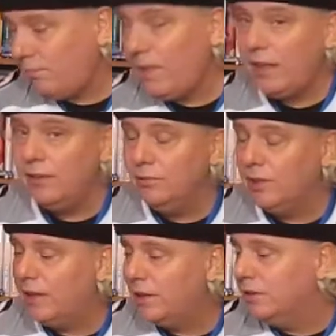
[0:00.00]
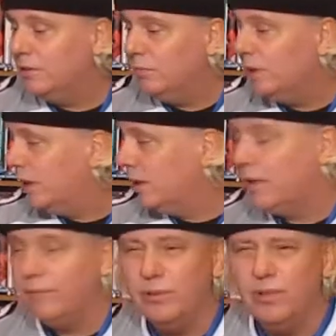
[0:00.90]
It was actually a good week. I got a
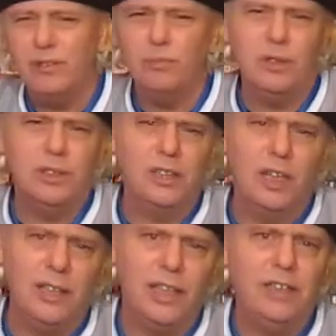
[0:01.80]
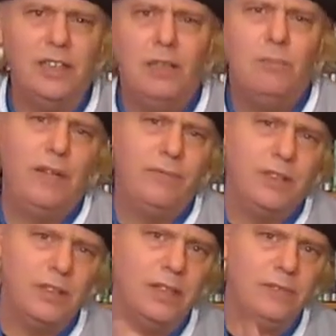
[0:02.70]
few other books and all that, but I
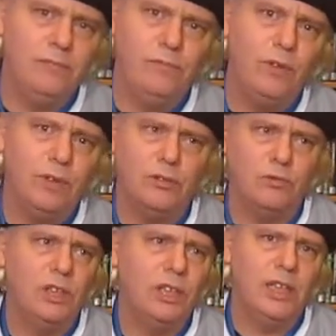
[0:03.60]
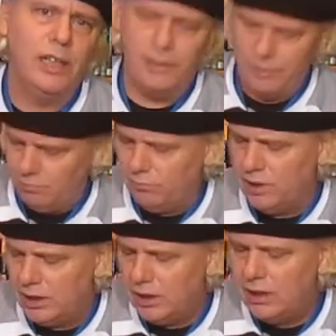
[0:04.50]
figured I'd focus really on
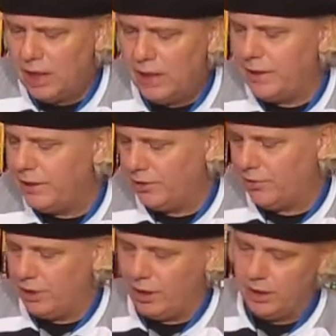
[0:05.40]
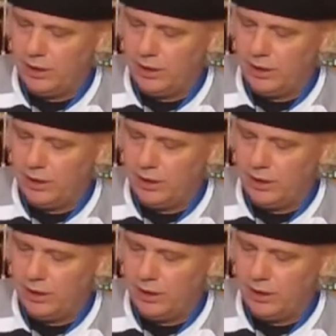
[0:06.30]
these three.